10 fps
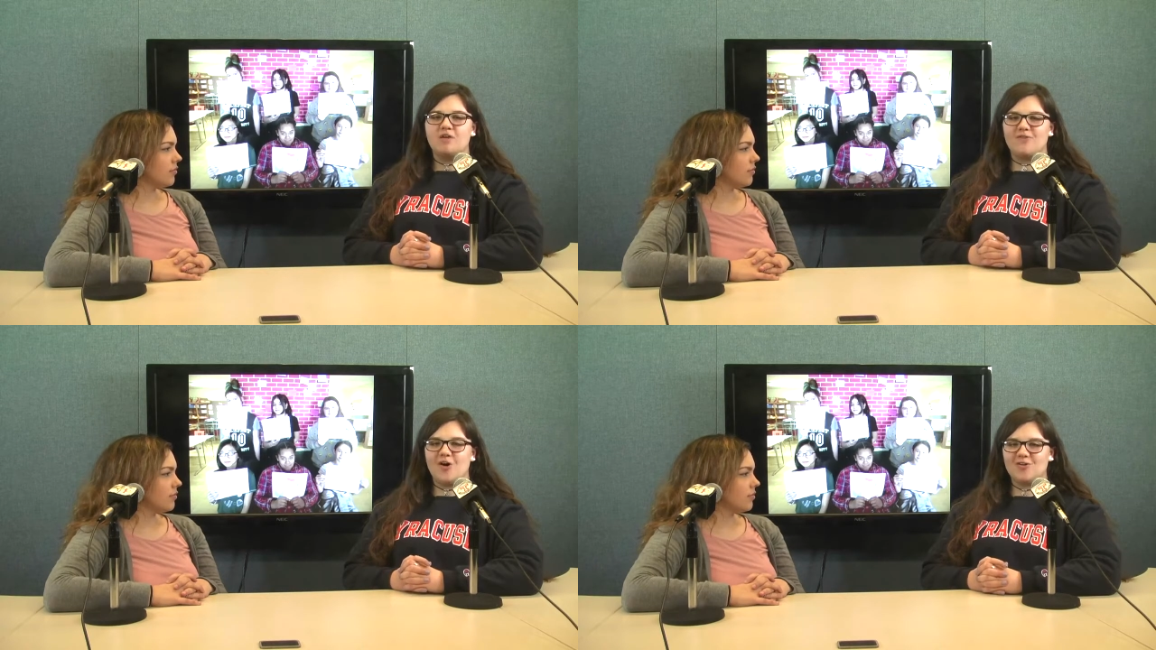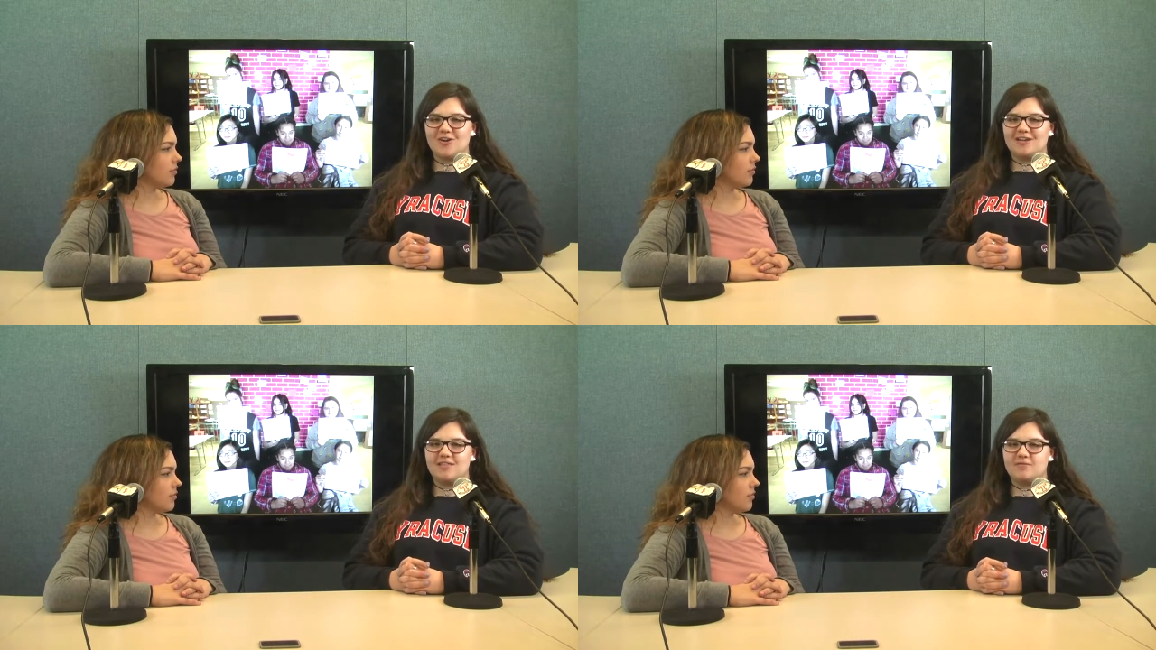Speaker 1: of all
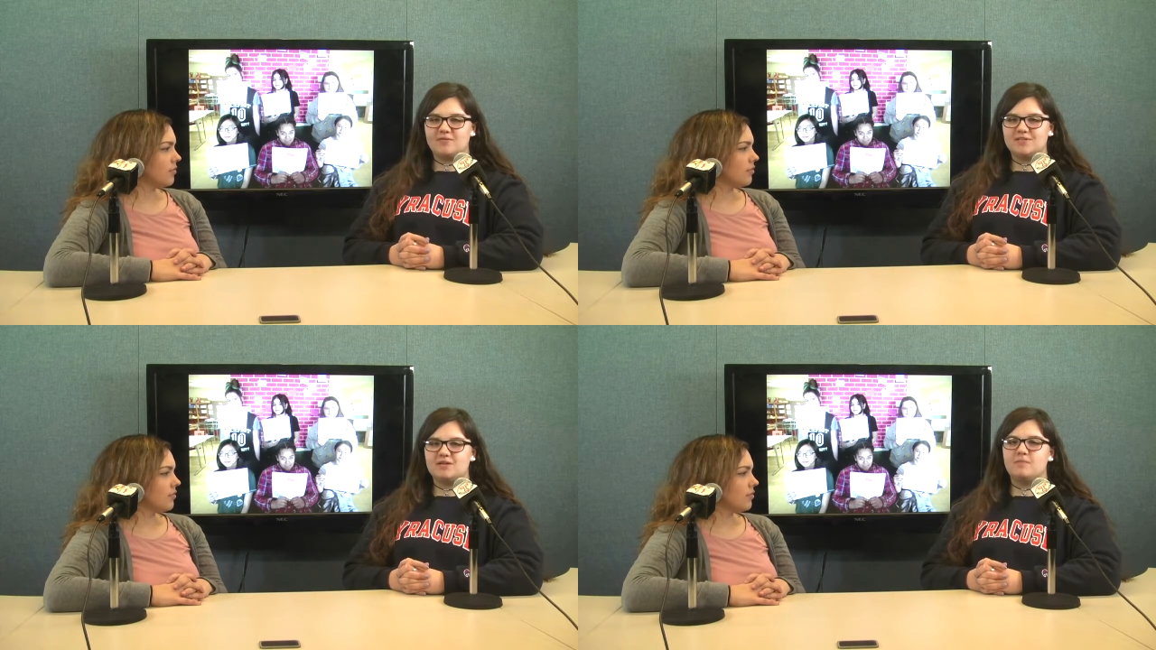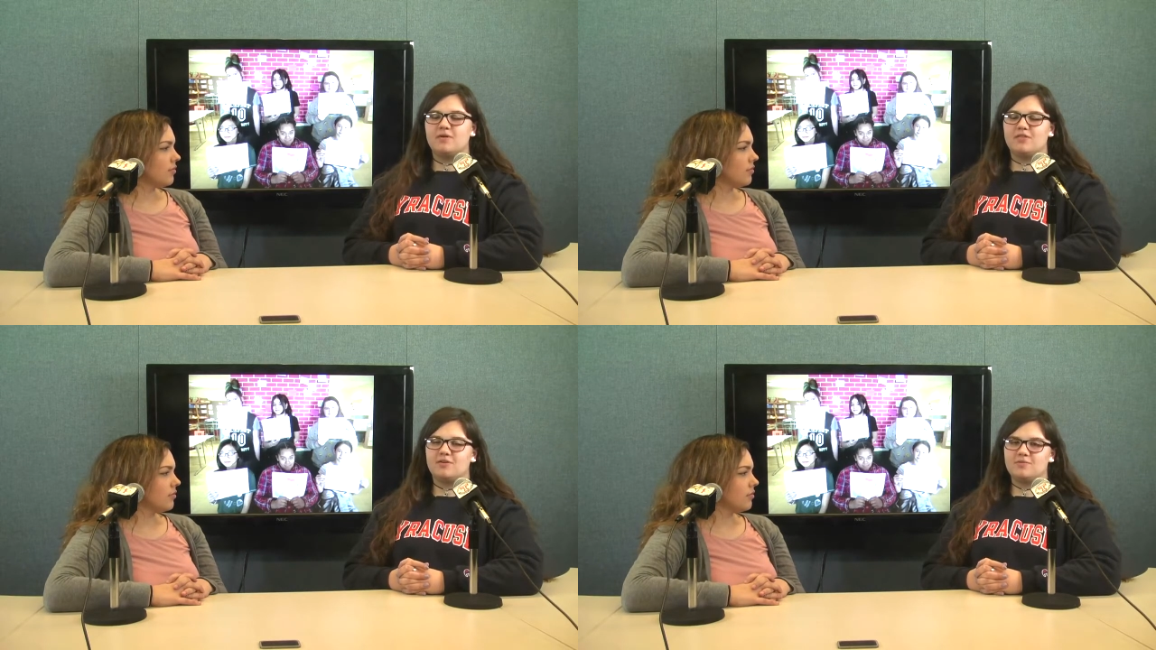grade levels in a
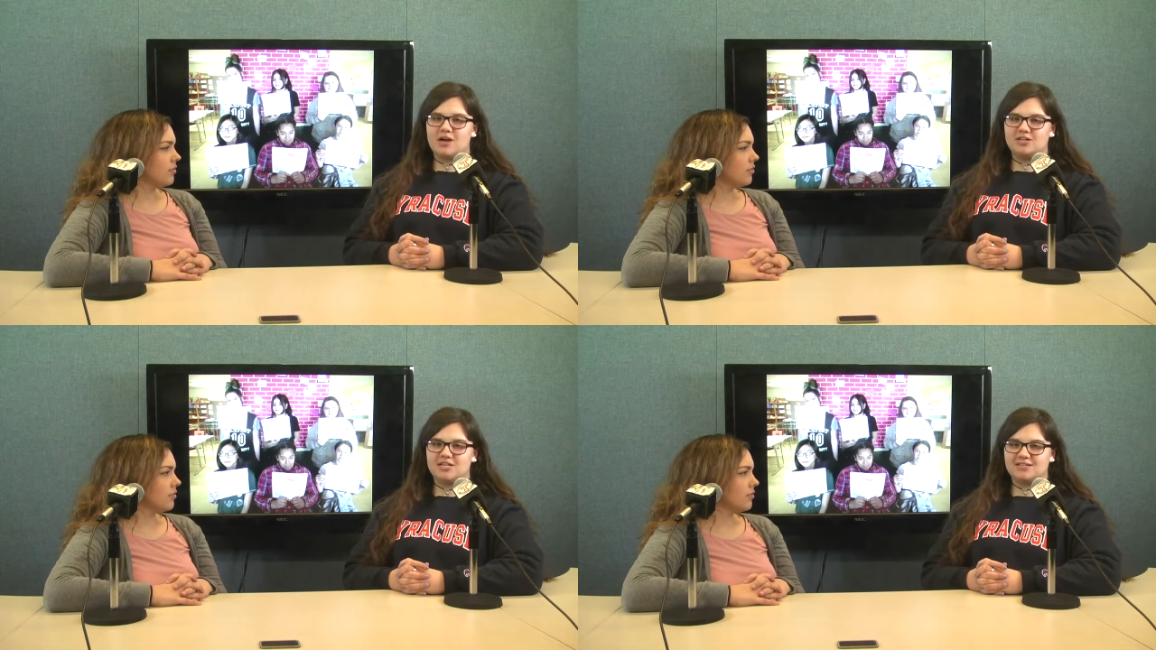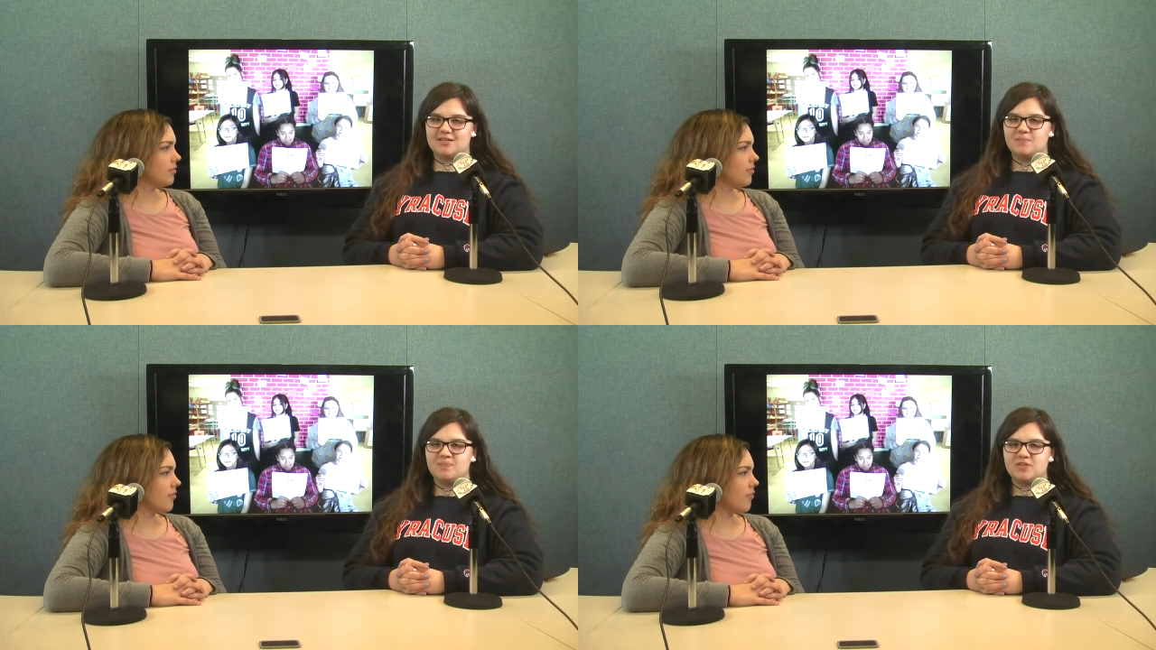monthly project
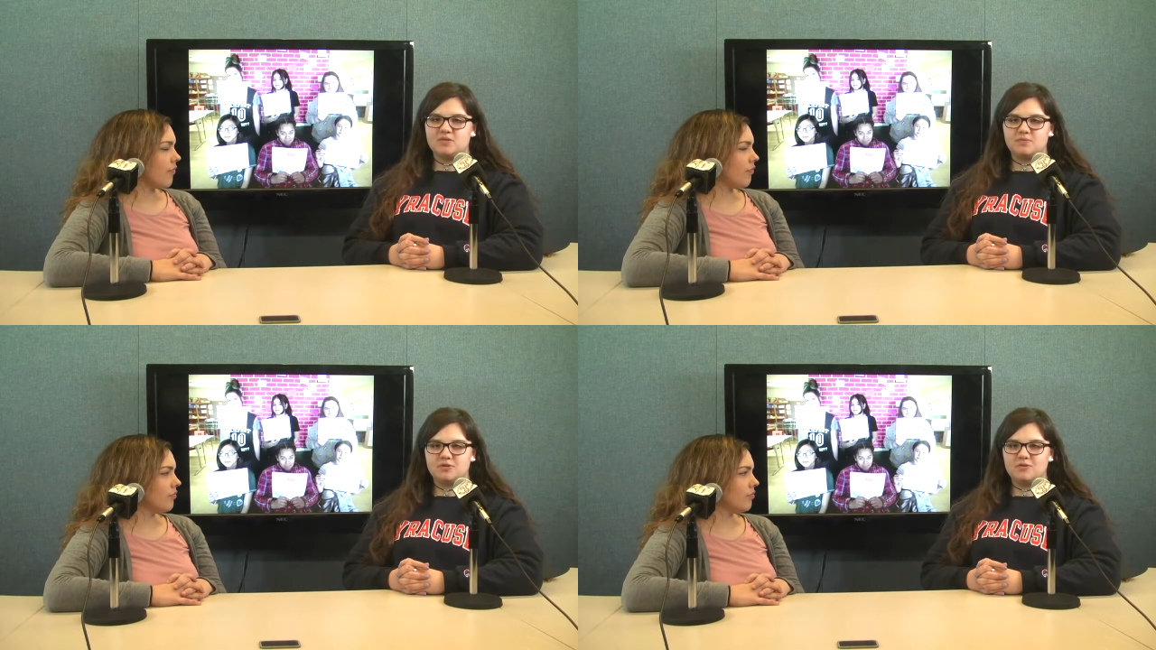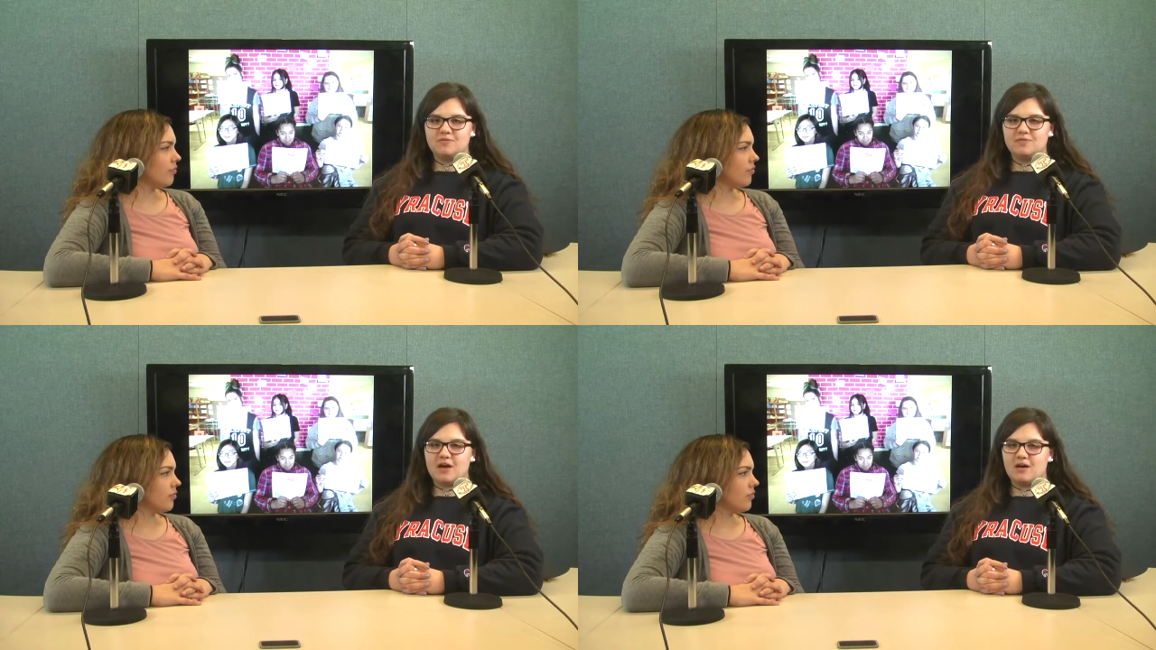to
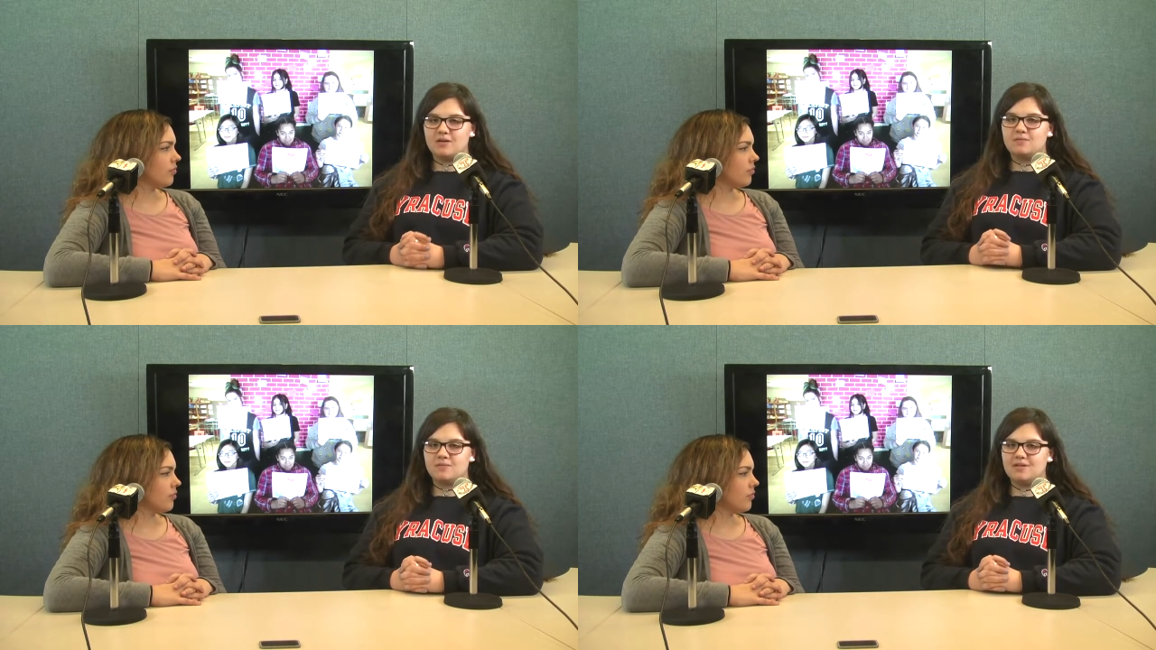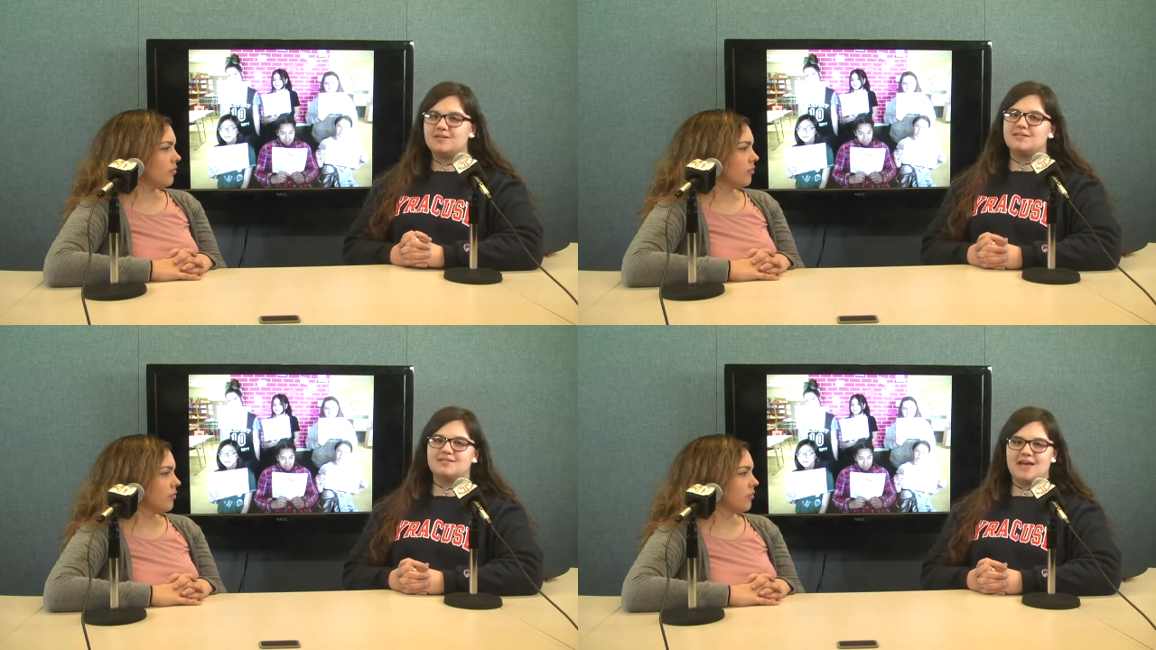prove that art
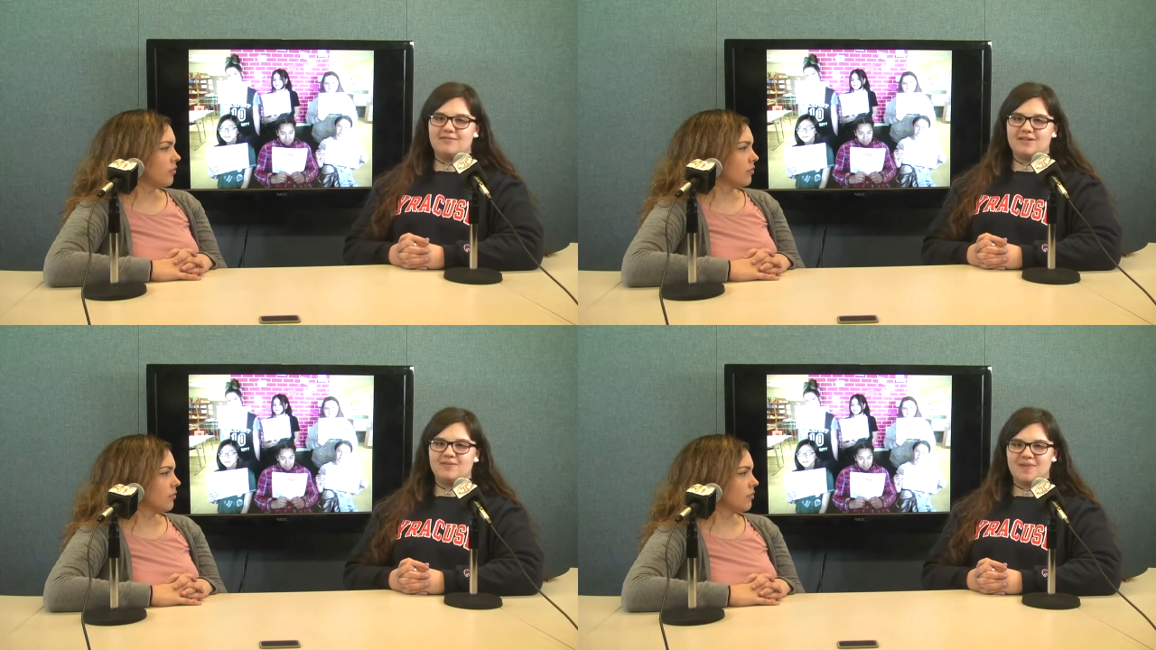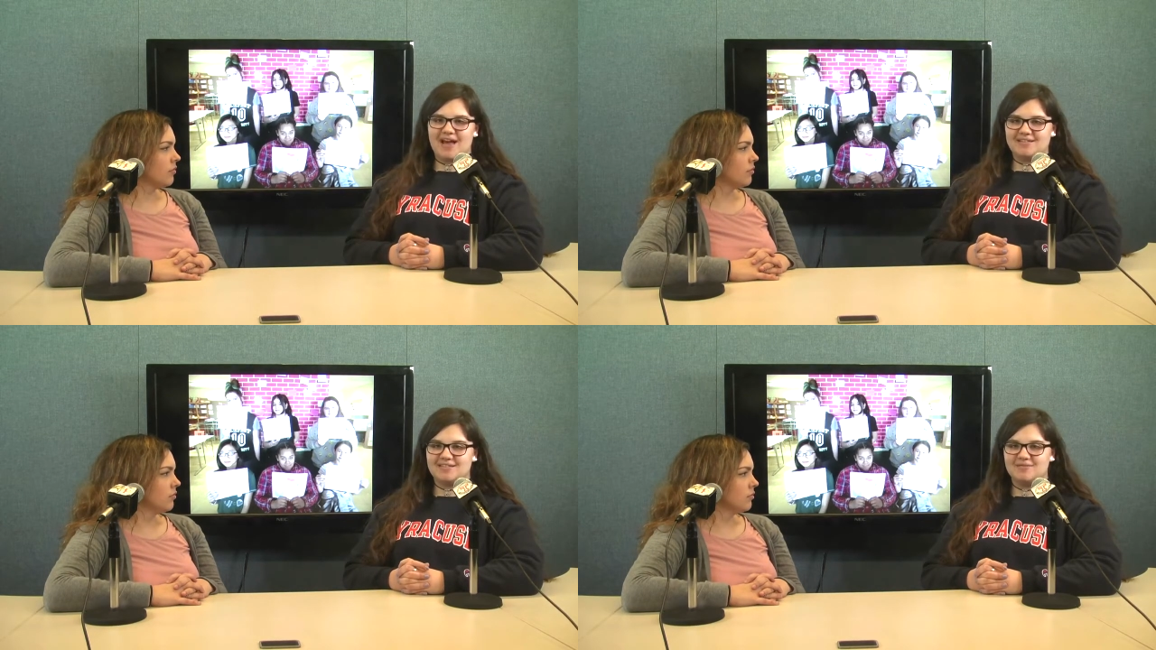really does have an impact on